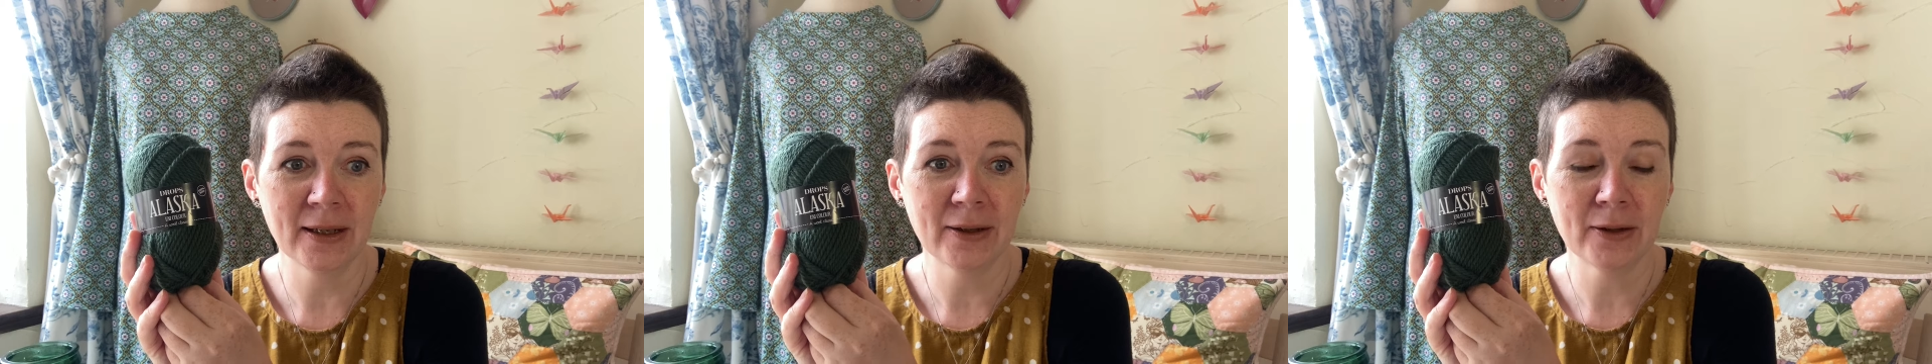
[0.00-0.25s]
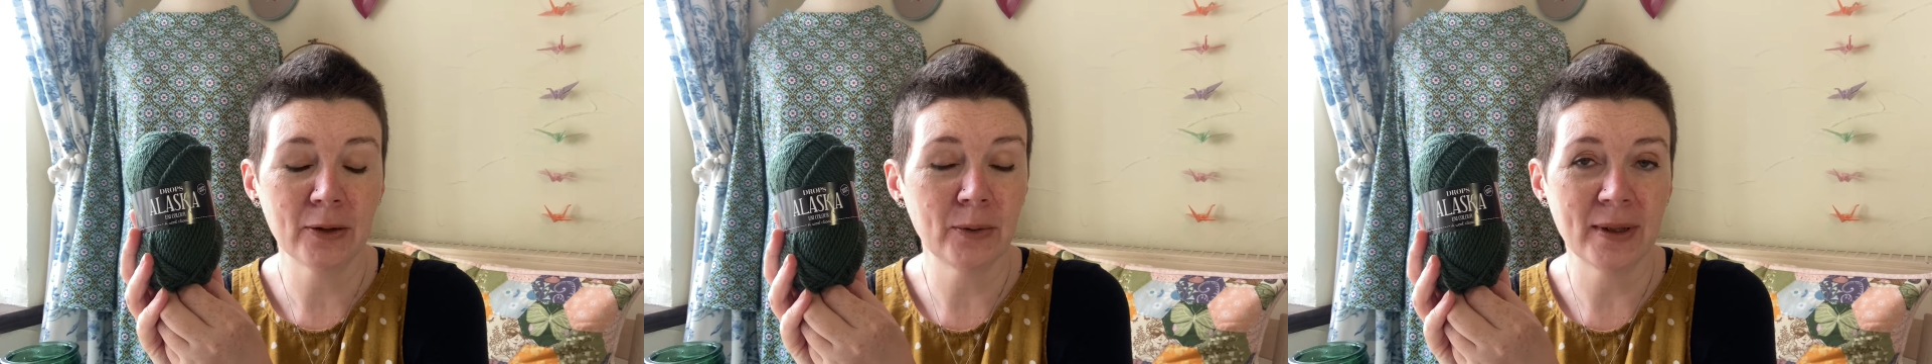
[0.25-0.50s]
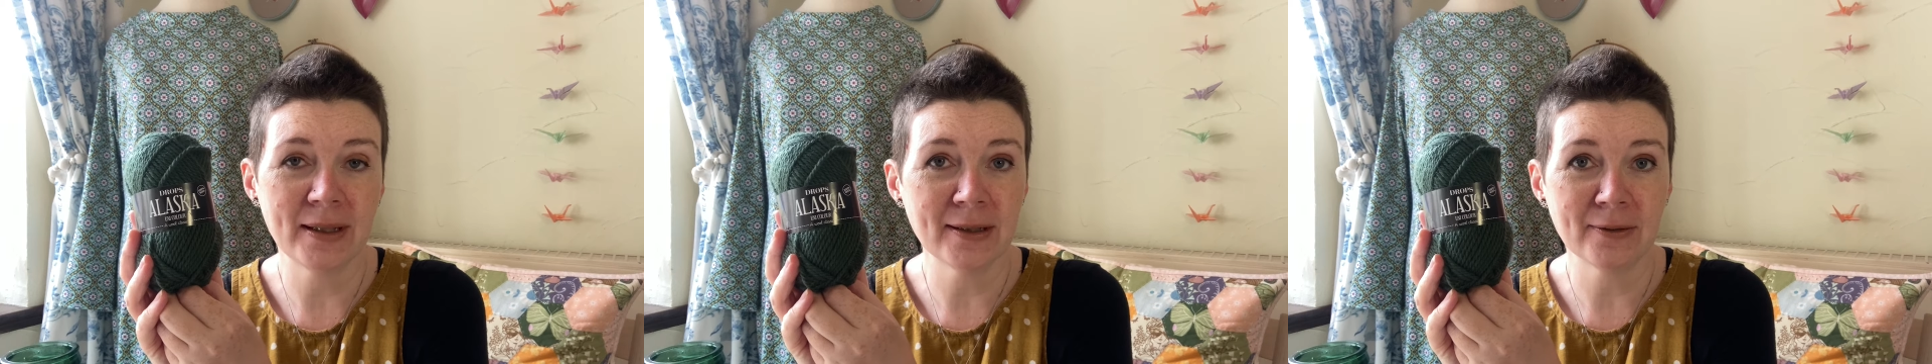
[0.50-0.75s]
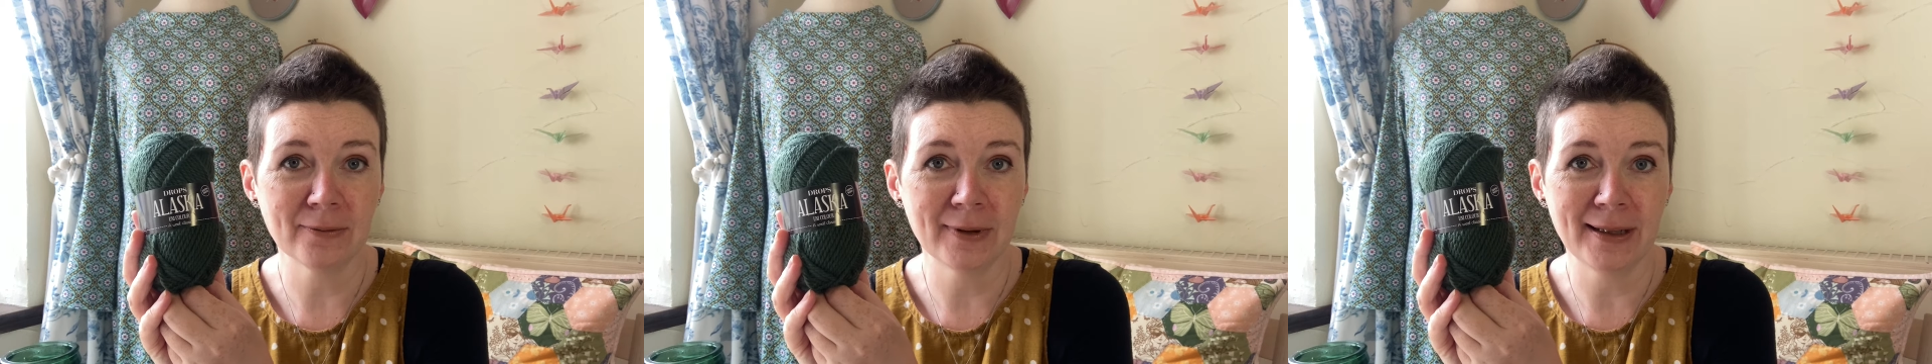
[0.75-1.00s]
who
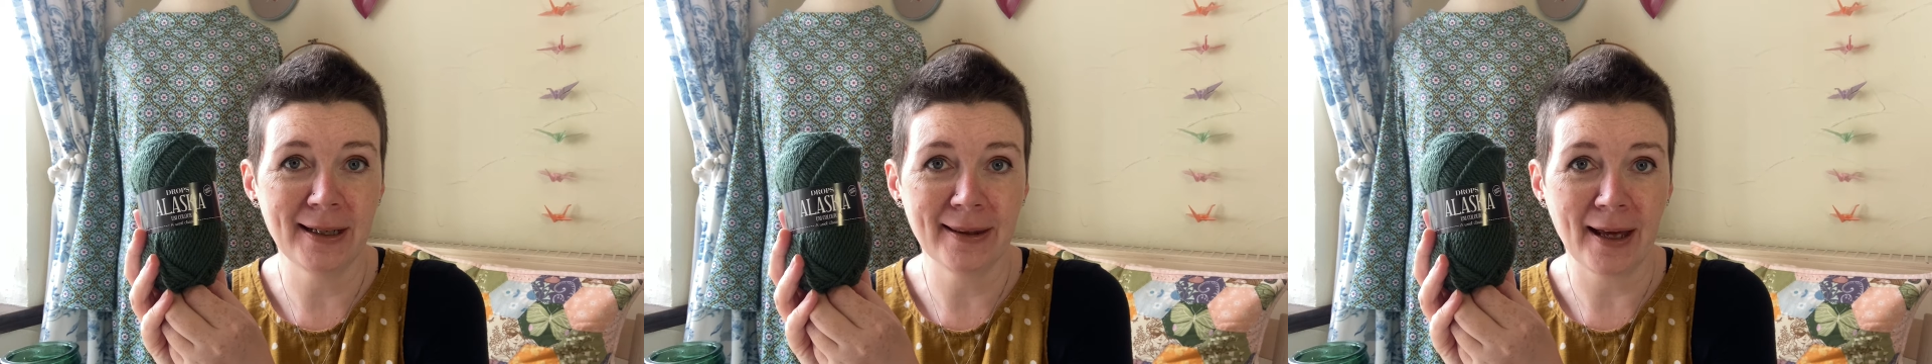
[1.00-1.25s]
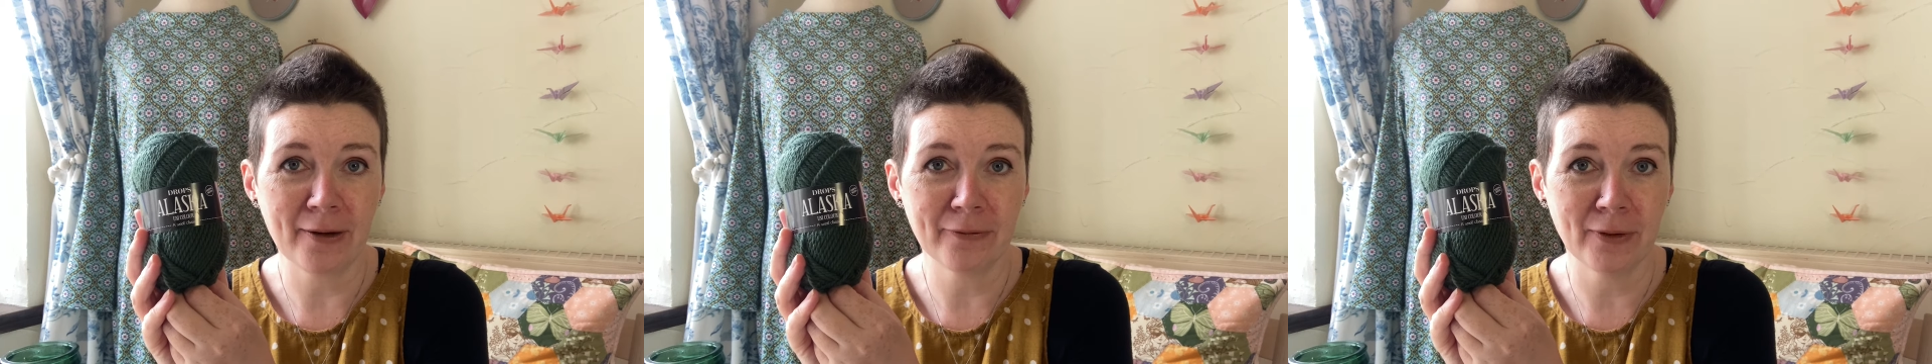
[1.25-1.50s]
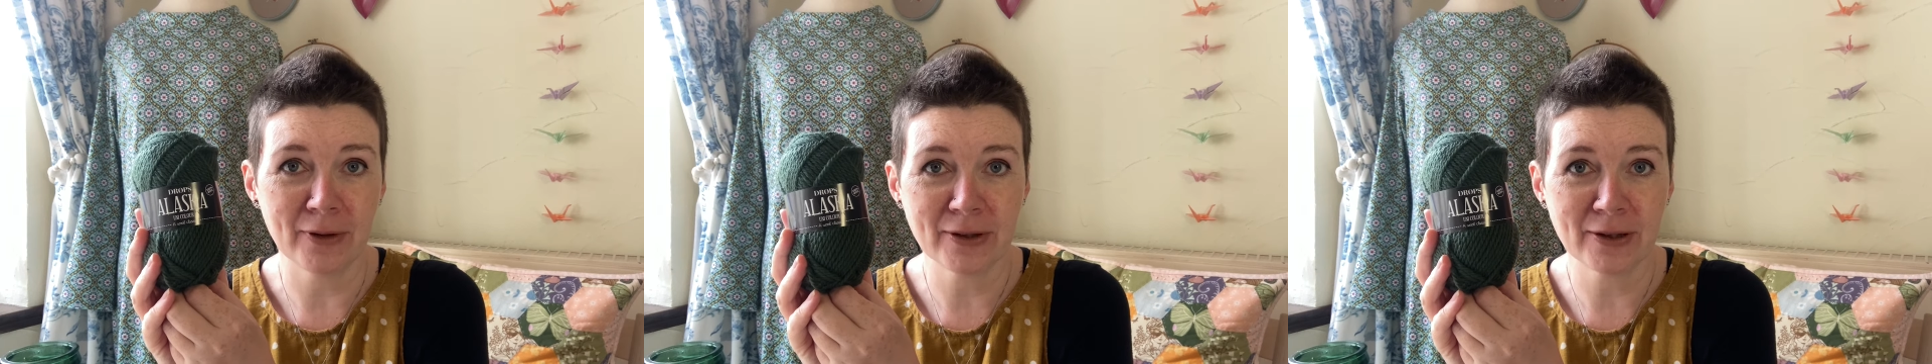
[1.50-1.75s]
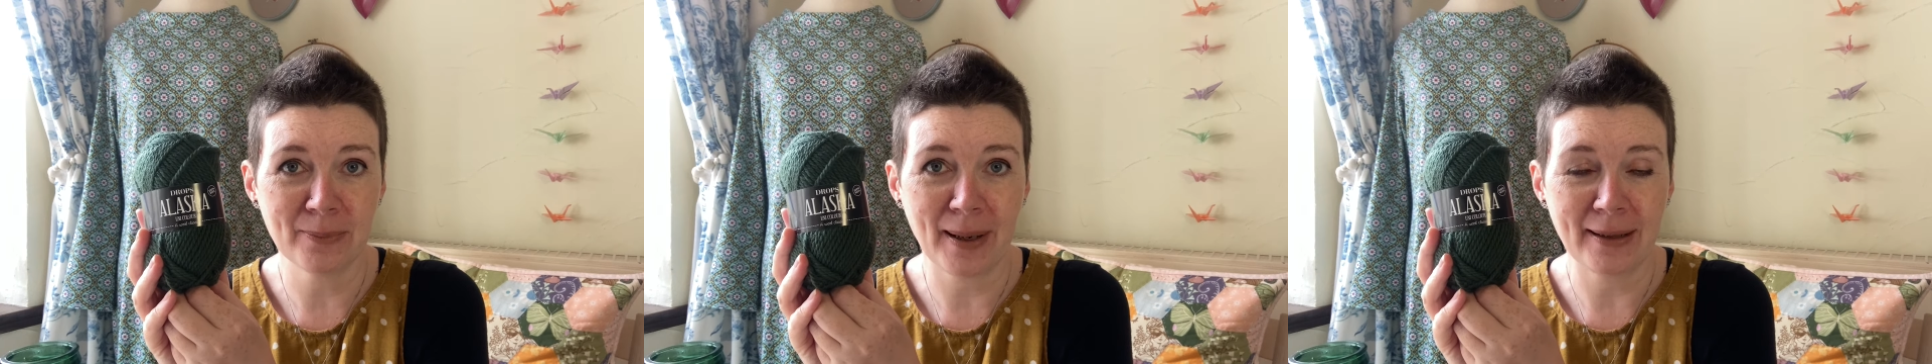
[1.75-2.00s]
isn't really that fussed about